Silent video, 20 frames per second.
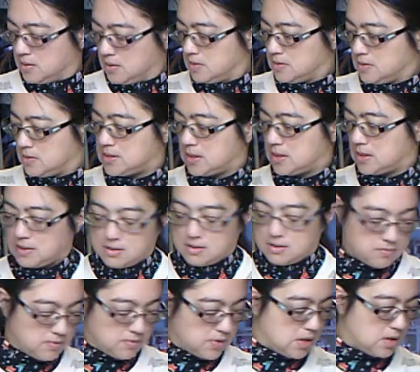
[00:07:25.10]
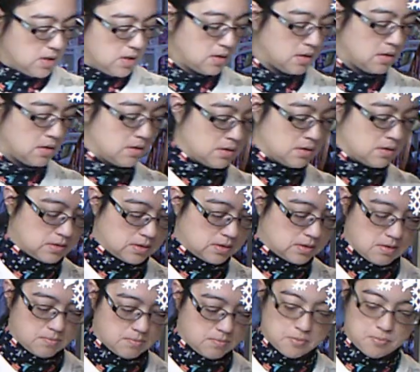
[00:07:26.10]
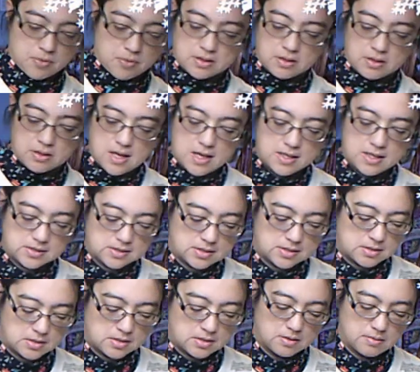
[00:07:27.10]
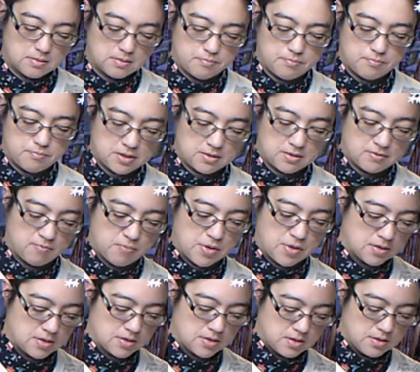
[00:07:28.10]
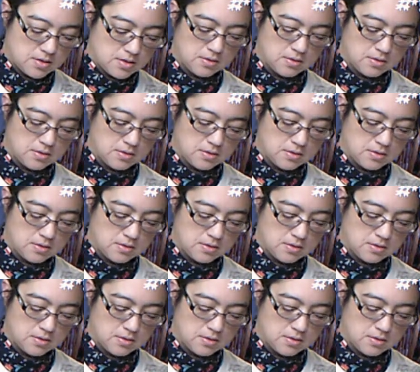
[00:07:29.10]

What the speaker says: Set that over here. Now I'm going to put the last bit of butter.